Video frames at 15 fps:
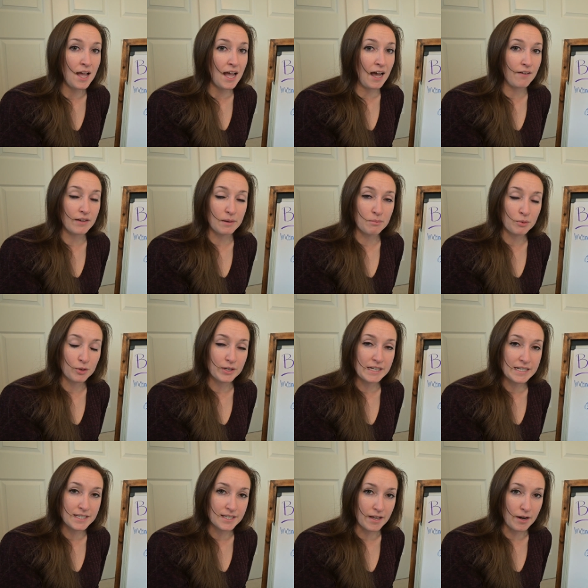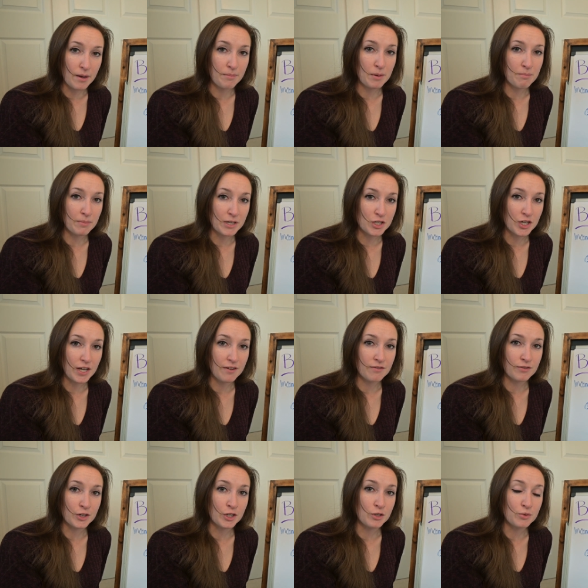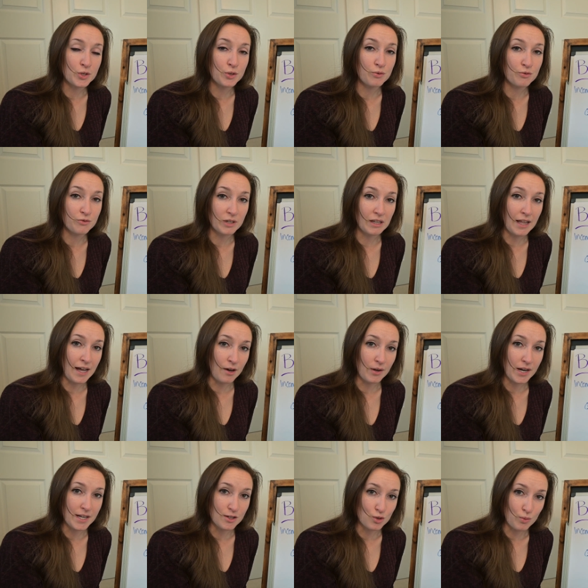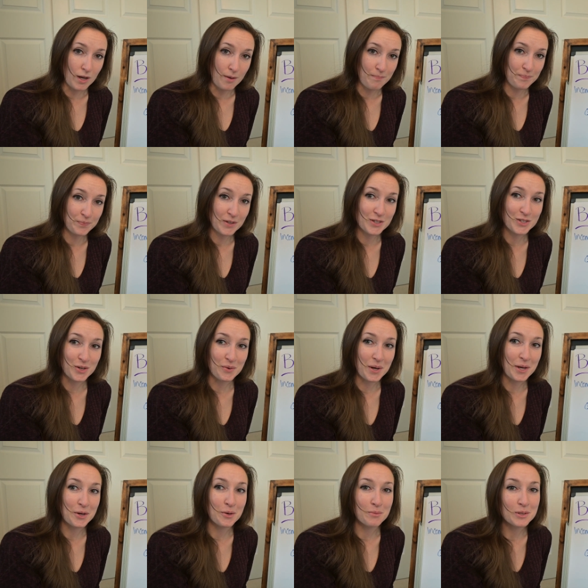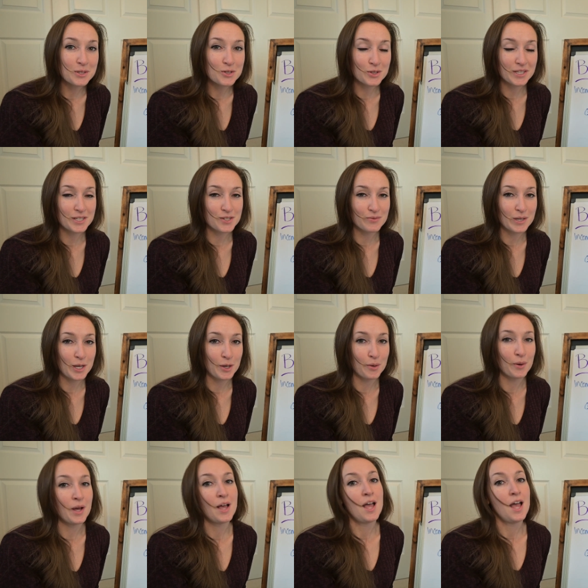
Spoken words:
have a pre-set up budget for you to fill out as well. So I hope you enjoyed this video.